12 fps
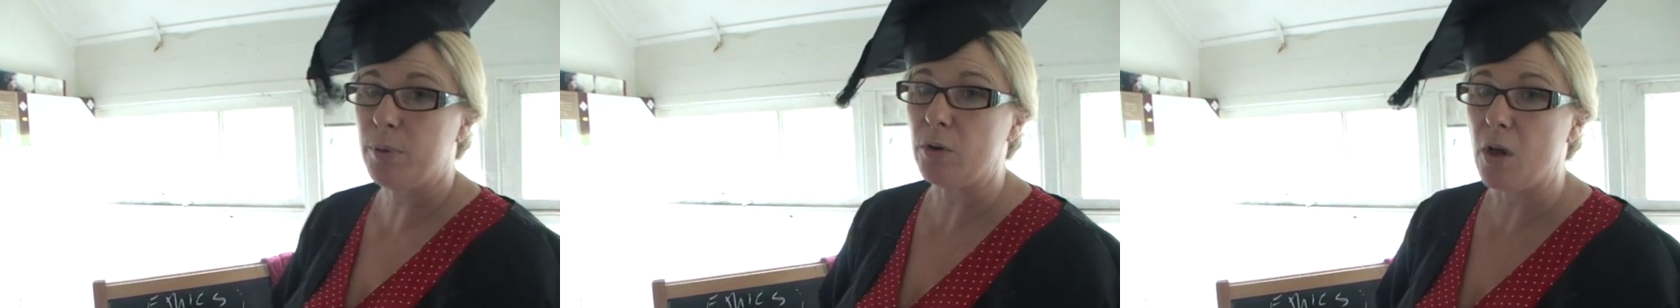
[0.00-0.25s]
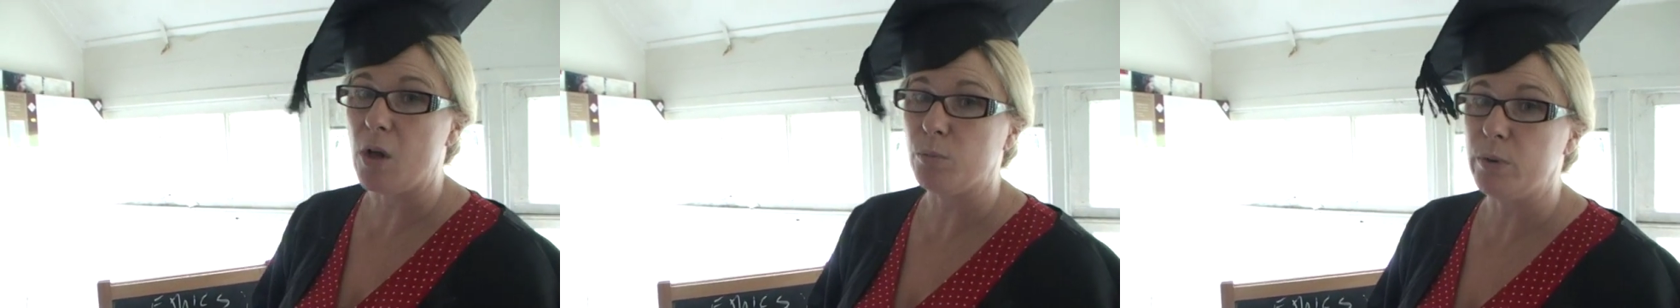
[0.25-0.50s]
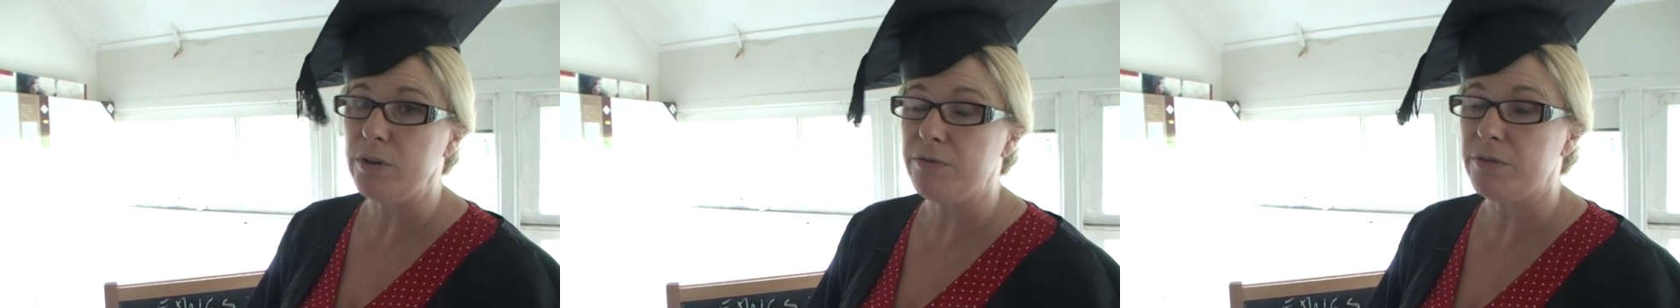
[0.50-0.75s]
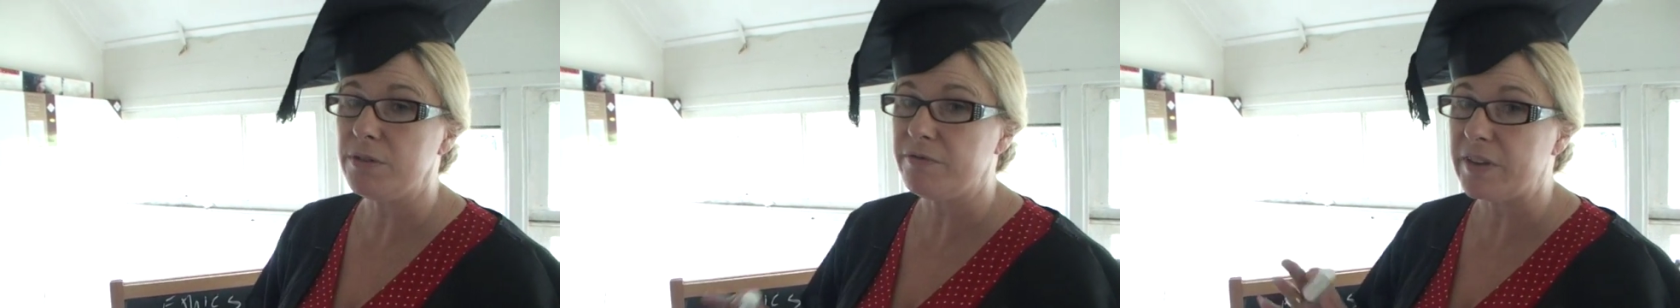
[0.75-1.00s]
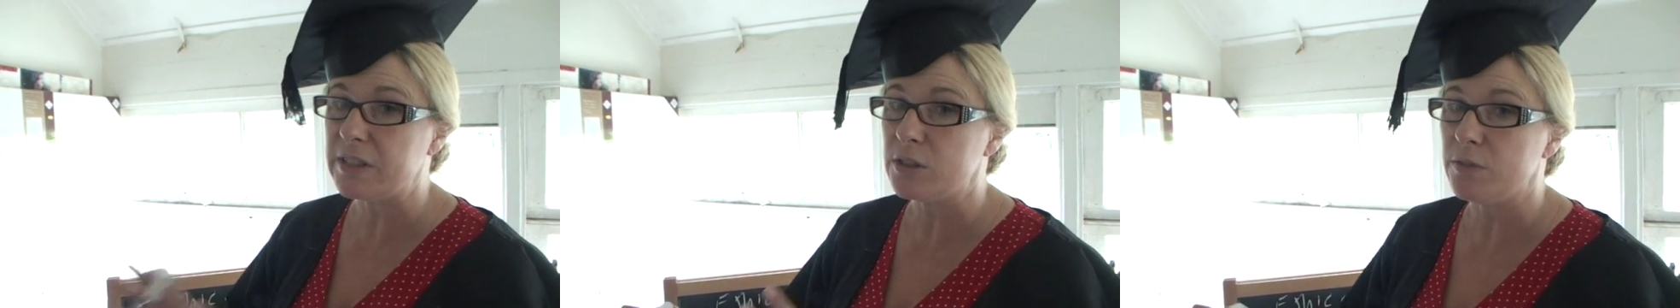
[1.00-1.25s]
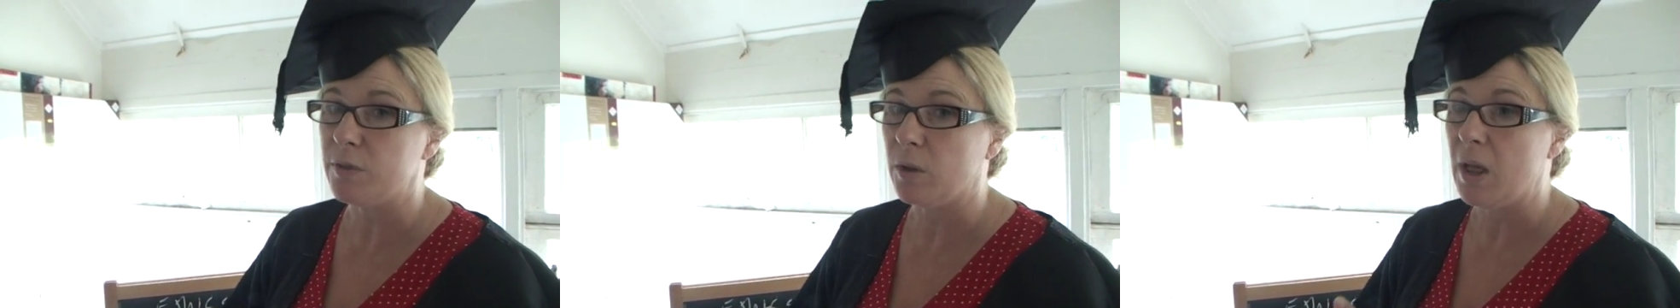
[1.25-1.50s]
poor old Woodford
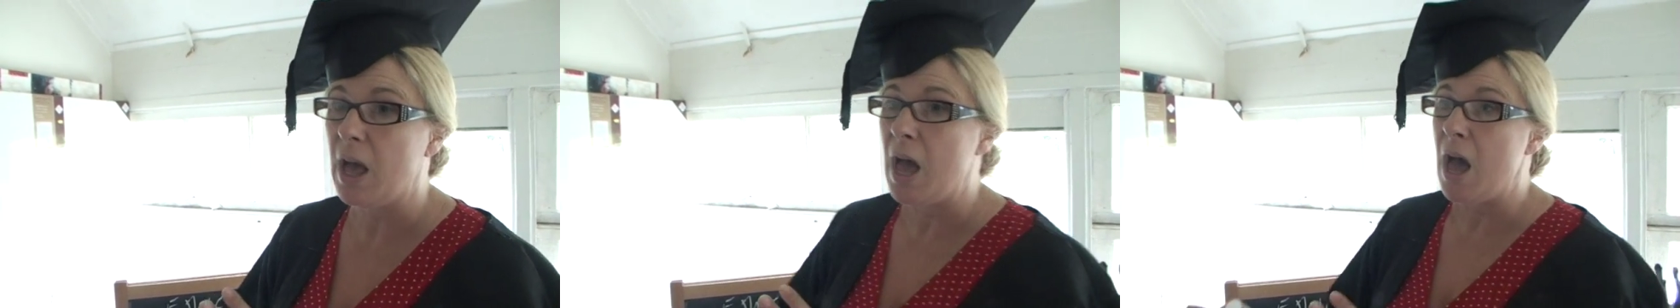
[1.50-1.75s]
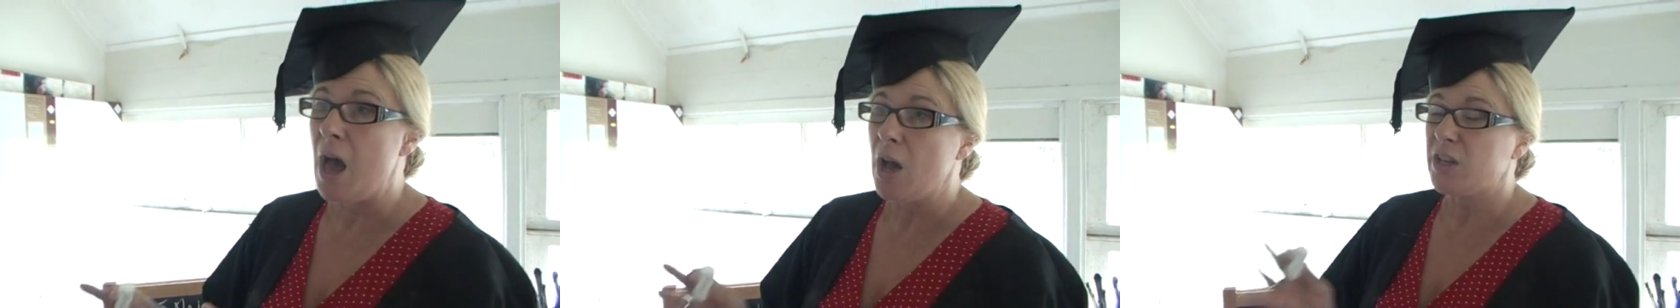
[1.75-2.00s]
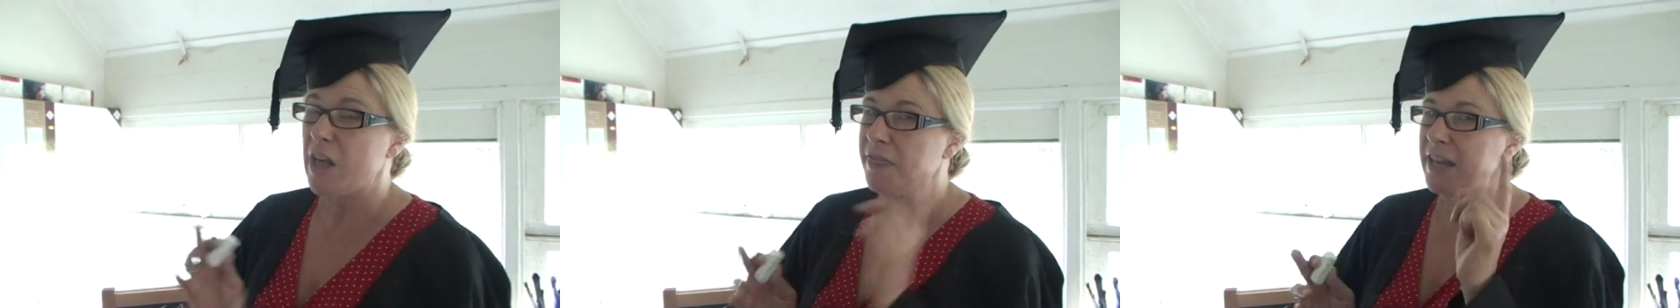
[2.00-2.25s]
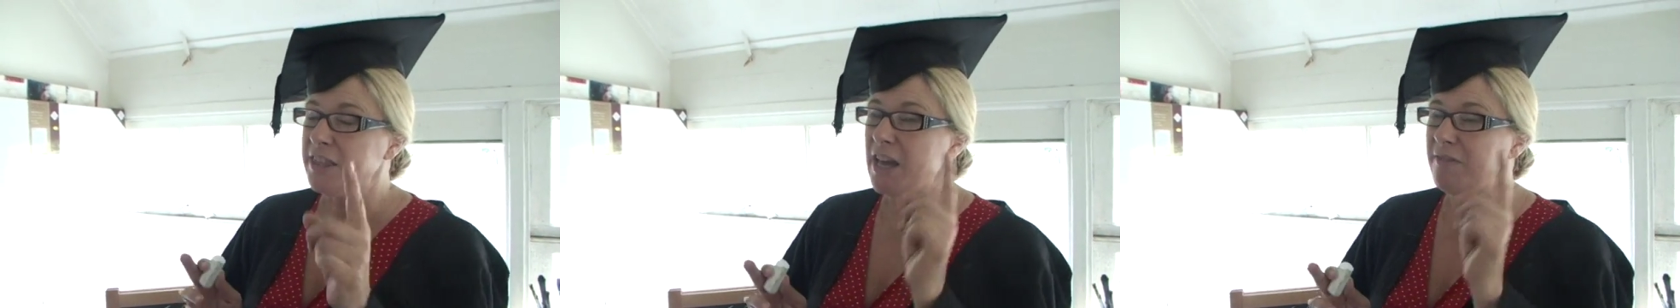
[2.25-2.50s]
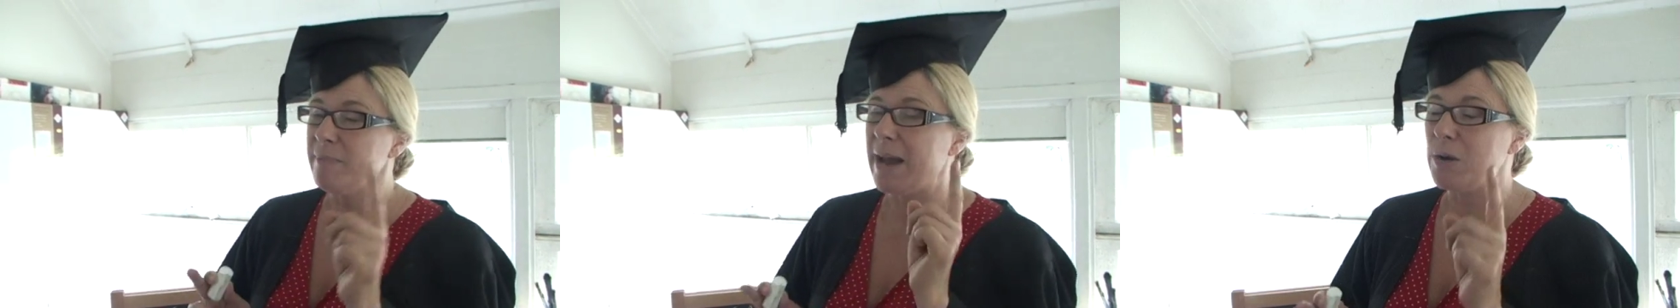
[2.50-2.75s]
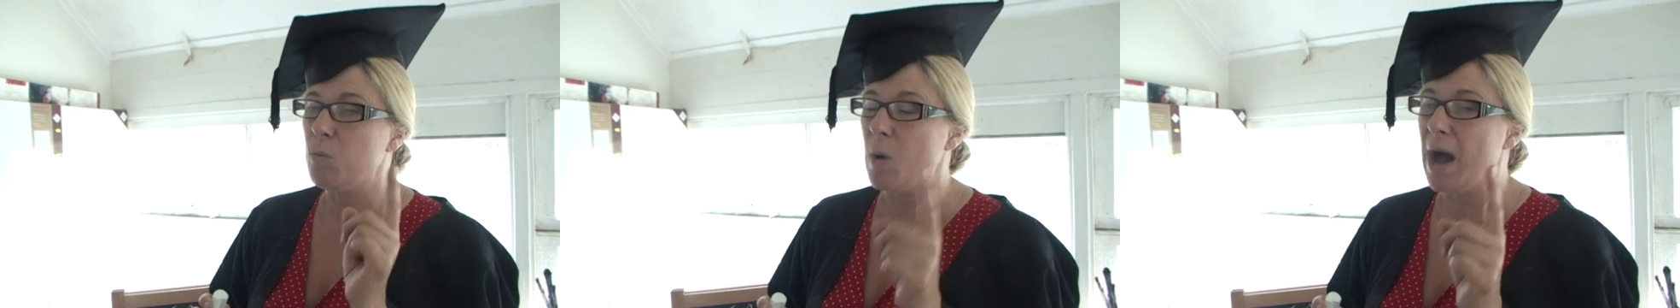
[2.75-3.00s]
Festival, because I think they've
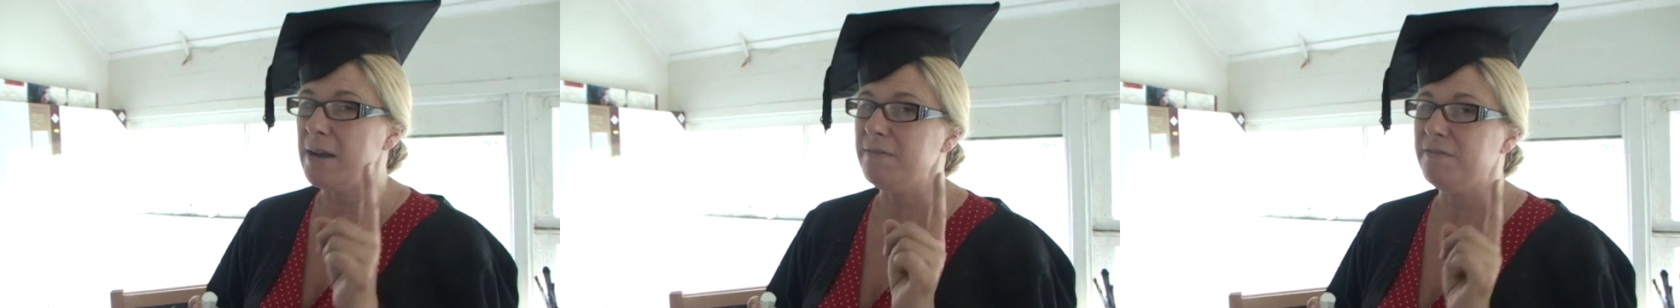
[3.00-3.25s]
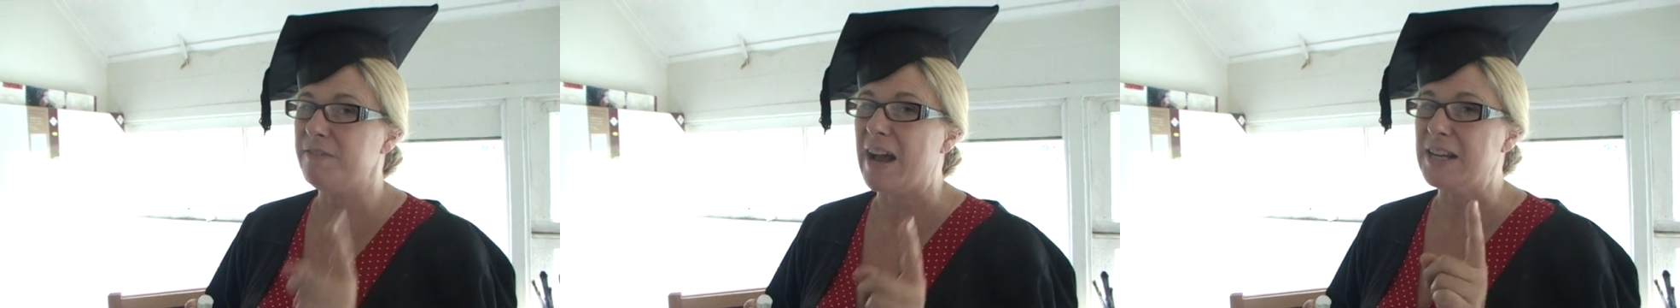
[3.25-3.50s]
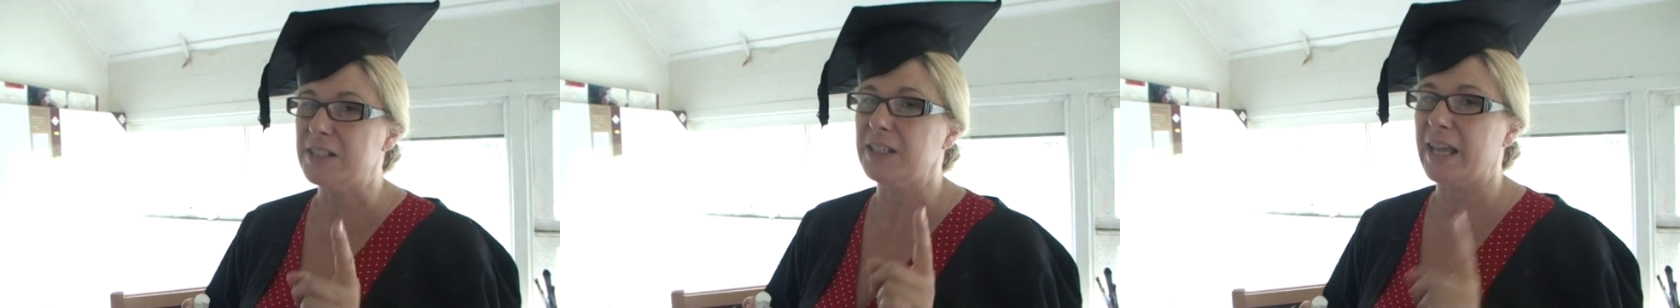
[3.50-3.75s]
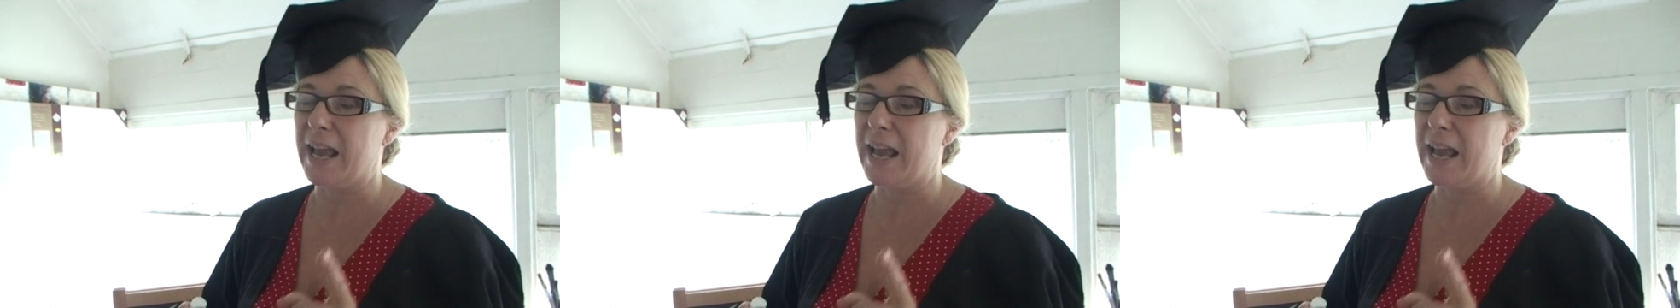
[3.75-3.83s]
made one fatal